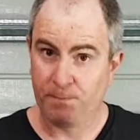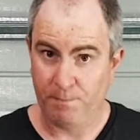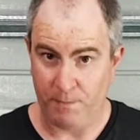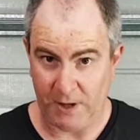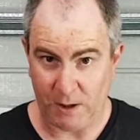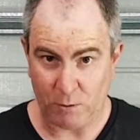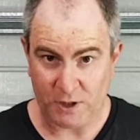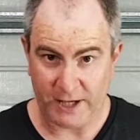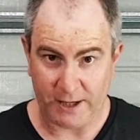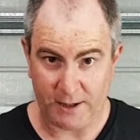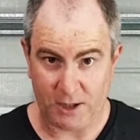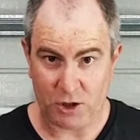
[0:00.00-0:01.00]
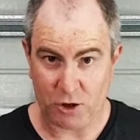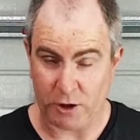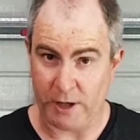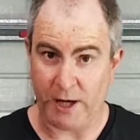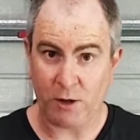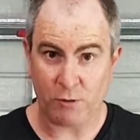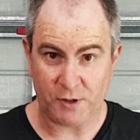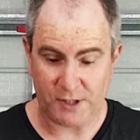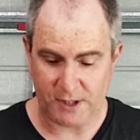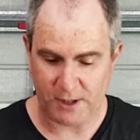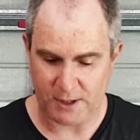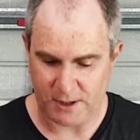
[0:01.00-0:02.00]
Now we'll take this shot and you'll see
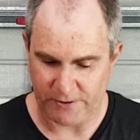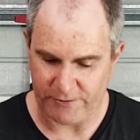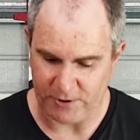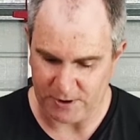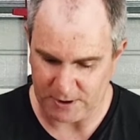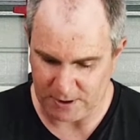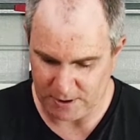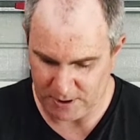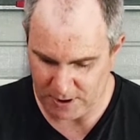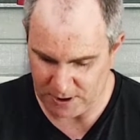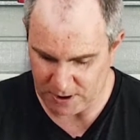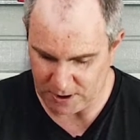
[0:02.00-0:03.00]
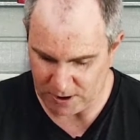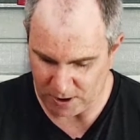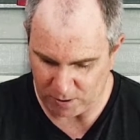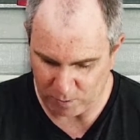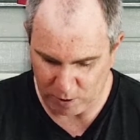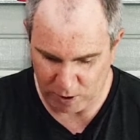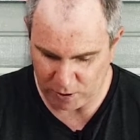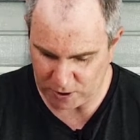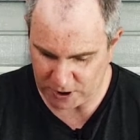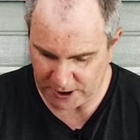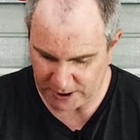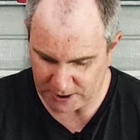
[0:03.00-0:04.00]
the difference in the, I won't
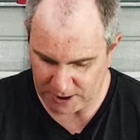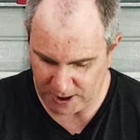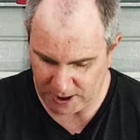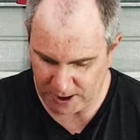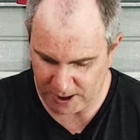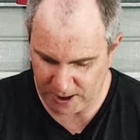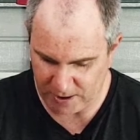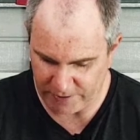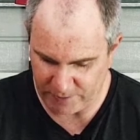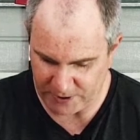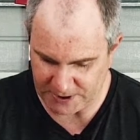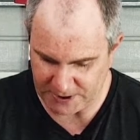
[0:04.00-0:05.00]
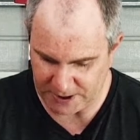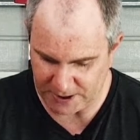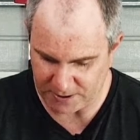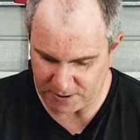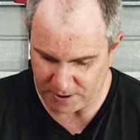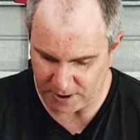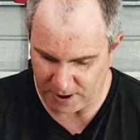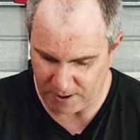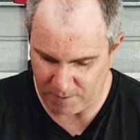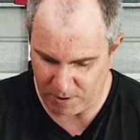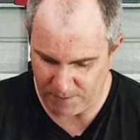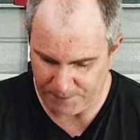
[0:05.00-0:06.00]
touch any of my settings on the
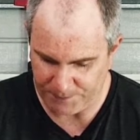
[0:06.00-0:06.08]
camera.